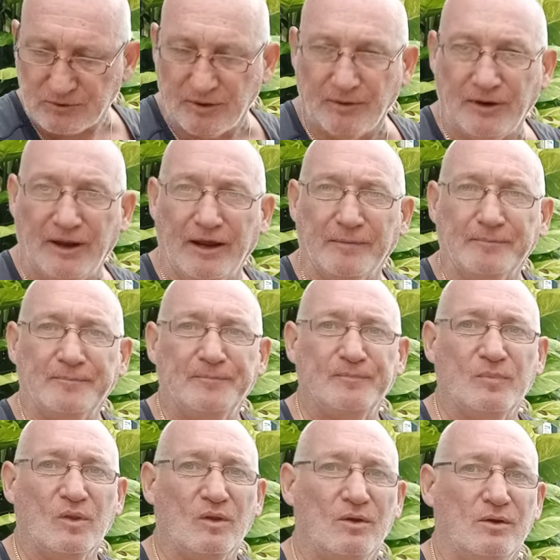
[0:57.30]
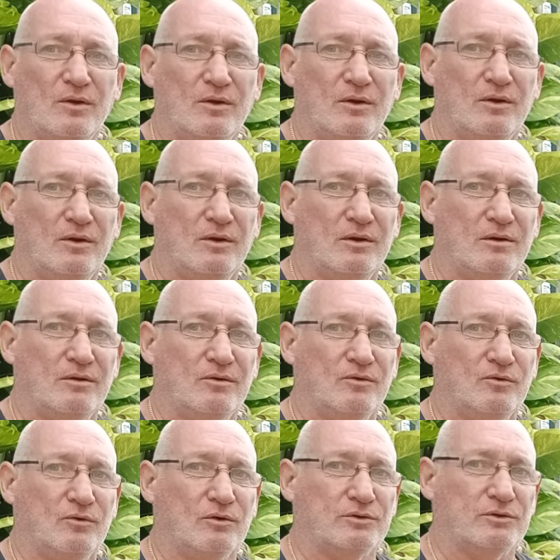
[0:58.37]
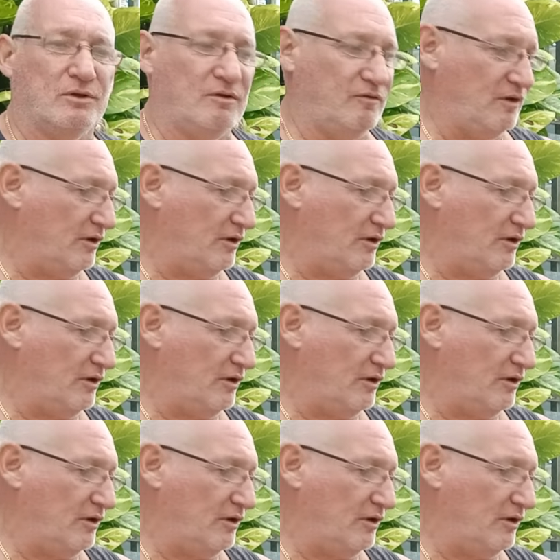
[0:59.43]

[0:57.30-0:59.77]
So yeah, not a